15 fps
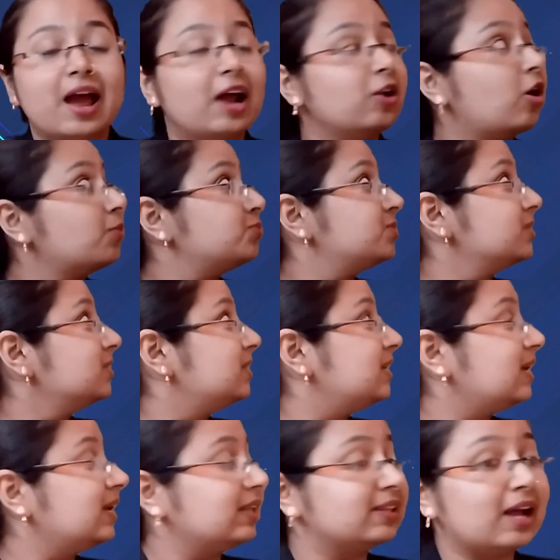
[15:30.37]
And option
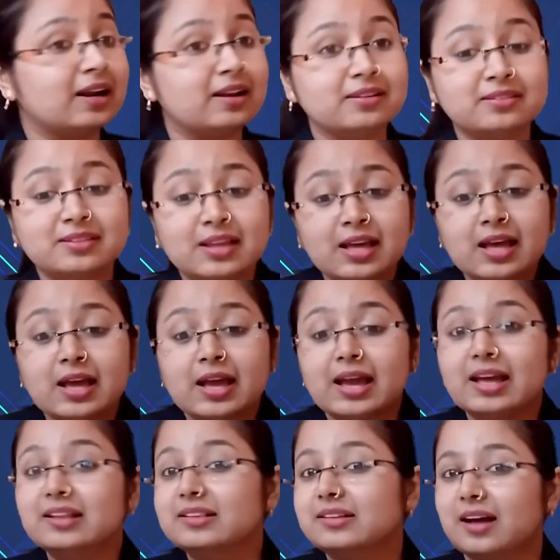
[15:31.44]
D, that is
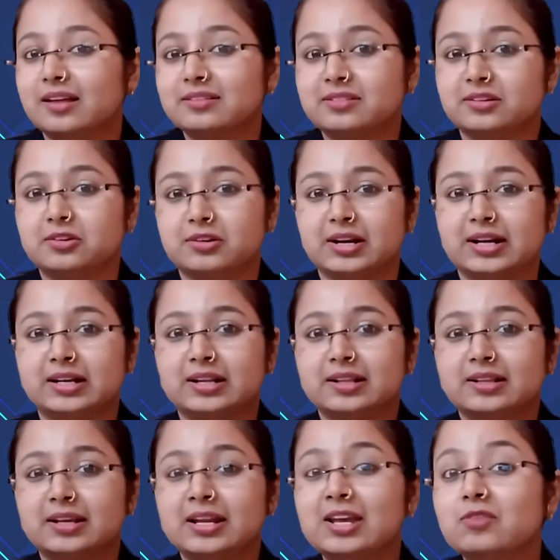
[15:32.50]
inconsiderate.
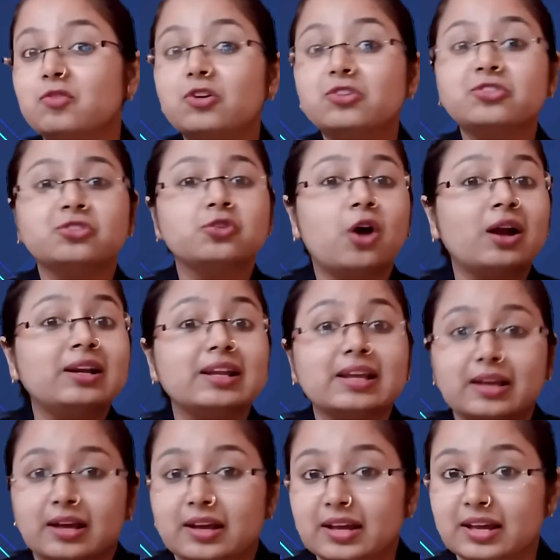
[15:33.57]
He was not
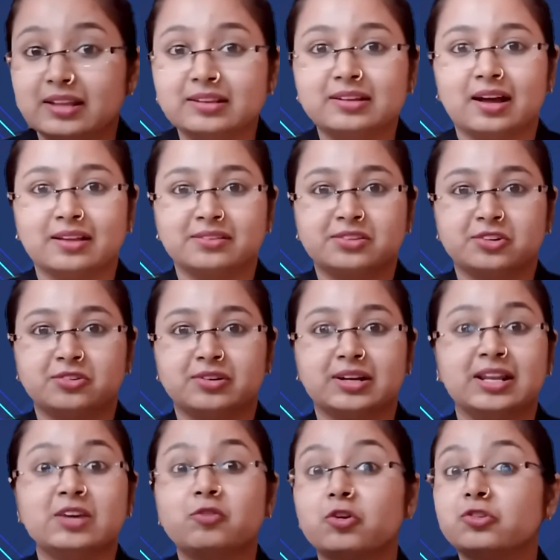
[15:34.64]

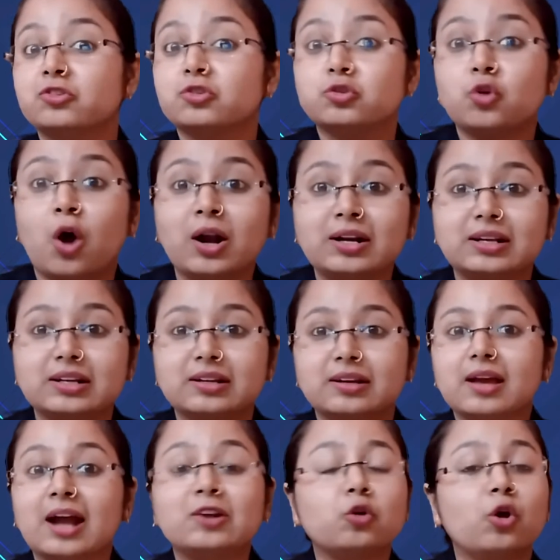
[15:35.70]
inconsiderate. He was not
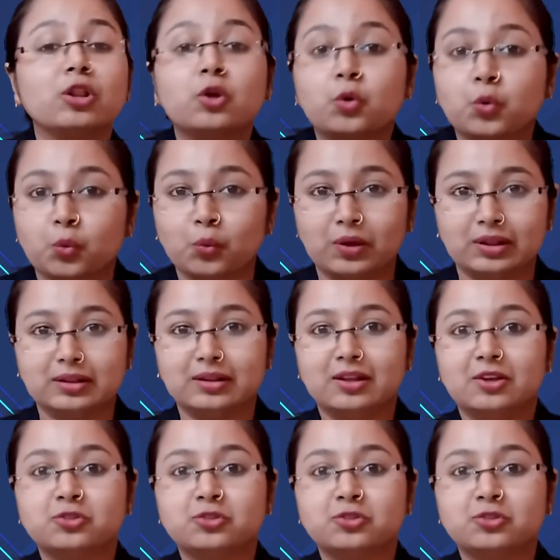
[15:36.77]
at all cruel.